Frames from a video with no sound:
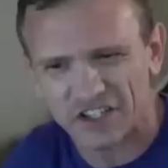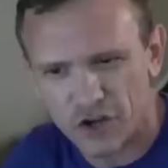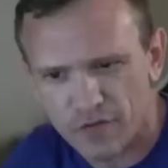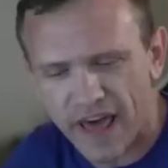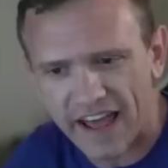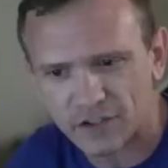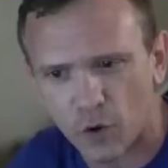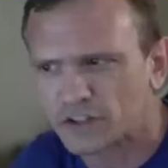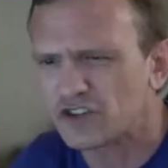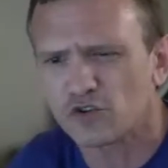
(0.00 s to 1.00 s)
do that?
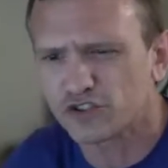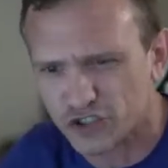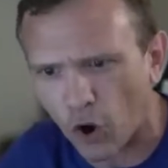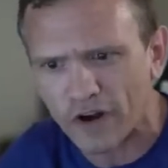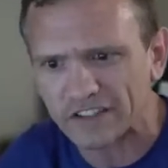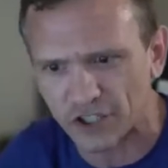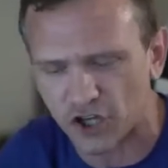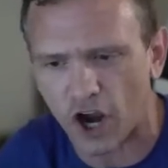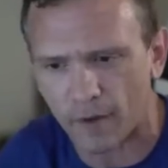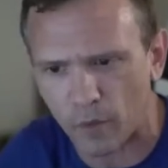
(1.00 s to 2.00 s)
Or did you start it to
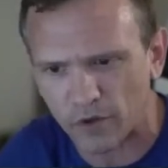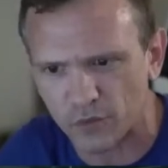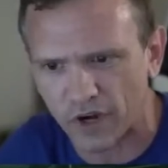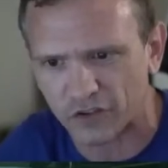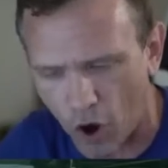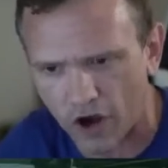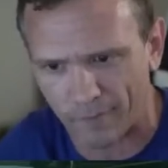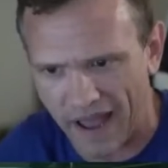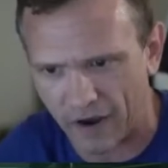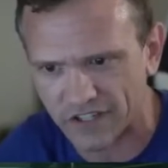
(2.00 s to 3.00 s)
talk about what you want to talk
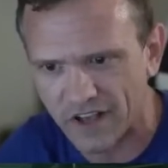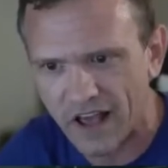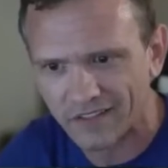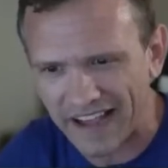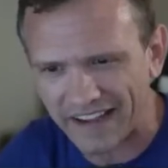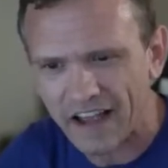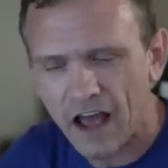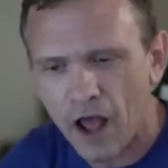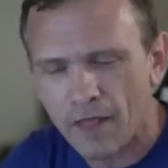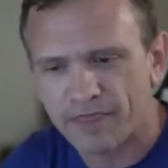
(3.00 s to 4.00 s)
about? Like,
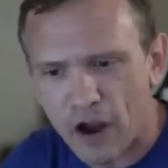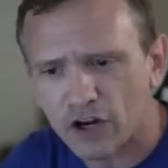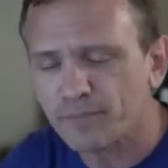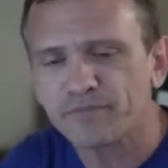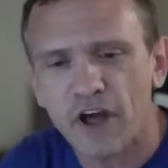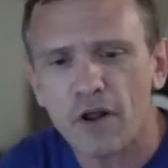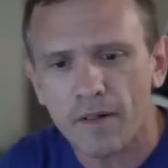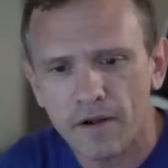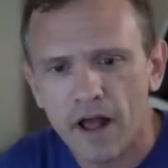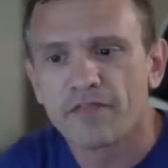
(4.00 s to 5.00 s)
that's a good question.
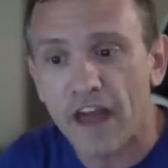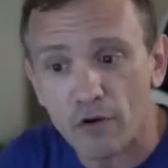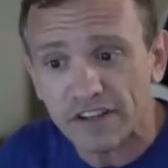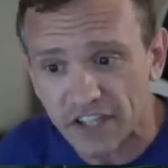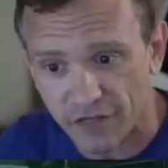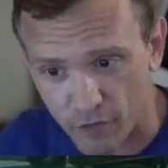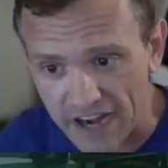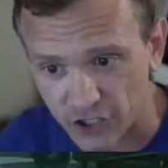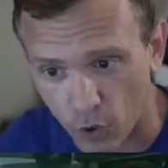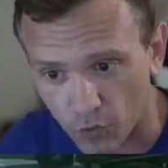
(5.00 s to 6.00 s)
There is a
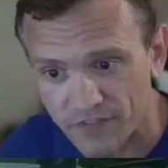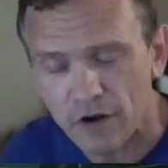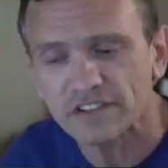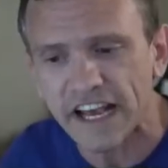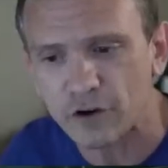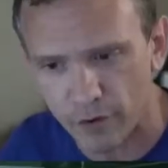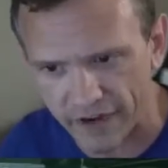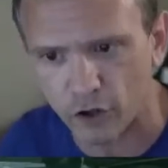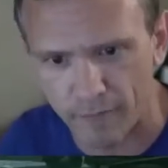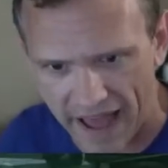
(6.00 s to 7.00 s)
threshold. There is a
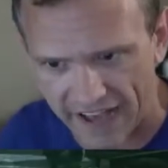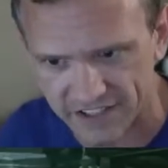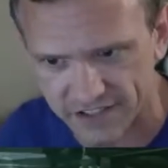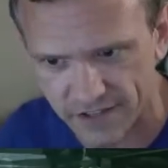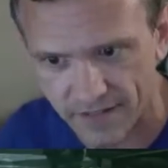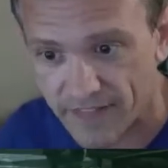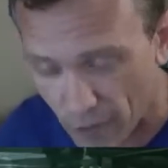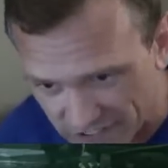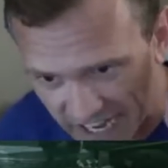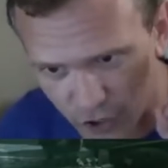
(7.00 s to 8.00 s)
critical mass. There
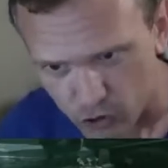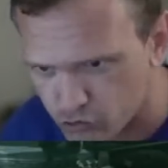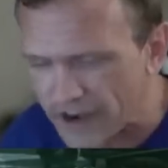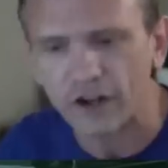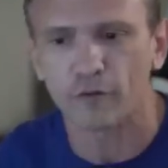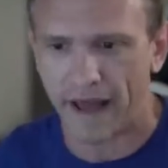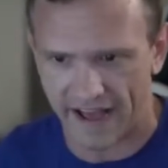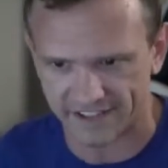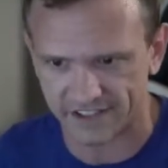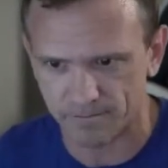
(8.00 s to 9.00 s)
is a critical
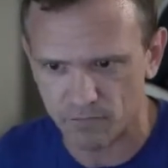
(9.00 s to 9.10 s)
mass